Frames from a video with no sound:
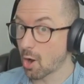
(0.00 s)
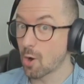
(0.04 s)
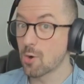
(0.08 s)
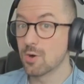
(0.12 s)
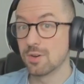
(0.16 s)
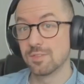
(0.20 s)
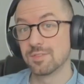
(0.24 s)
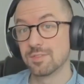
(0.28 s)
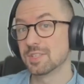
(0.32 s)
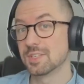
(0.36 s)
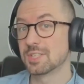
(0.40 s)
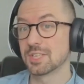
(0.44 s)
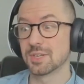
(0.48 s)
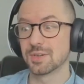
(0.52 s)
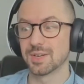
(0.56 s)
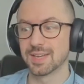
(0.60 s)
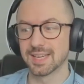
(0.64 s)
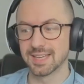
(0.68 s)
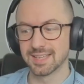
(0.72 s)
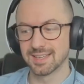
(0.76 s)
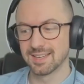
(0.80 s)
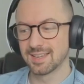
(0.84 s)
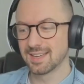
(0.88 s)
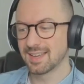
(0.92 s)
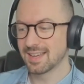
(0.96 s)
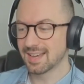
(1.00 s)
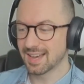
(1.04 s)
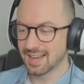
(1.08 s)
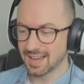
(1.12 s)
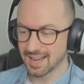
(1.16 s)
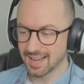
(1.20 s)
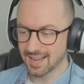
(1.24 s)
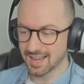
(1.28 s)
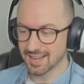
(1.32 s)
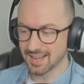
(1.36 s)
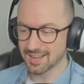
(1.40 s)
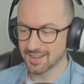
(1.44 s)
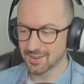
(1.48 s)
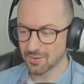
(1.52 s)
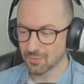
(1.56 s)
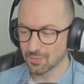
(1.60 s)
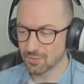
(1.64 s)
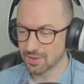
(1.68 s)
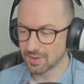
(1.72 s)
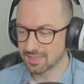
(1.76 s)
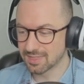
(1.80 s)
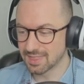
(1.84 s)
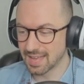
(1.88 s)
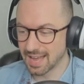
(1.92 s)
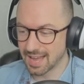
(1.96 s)
overdo it uh,
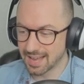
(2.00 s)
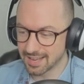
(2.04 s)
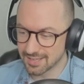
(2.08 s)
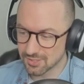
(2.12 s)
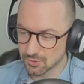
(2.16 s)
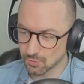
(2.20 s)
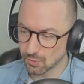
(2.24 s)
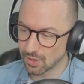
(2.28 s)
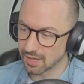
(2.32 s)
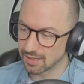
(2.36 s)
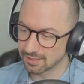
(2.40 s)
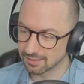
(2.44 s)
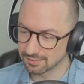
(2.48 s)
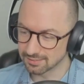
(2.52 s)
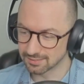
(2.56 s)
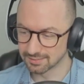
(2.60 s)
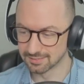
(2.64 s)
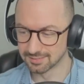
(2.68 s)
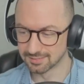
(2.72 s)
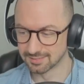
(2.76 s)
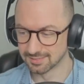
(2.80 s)
with that as well?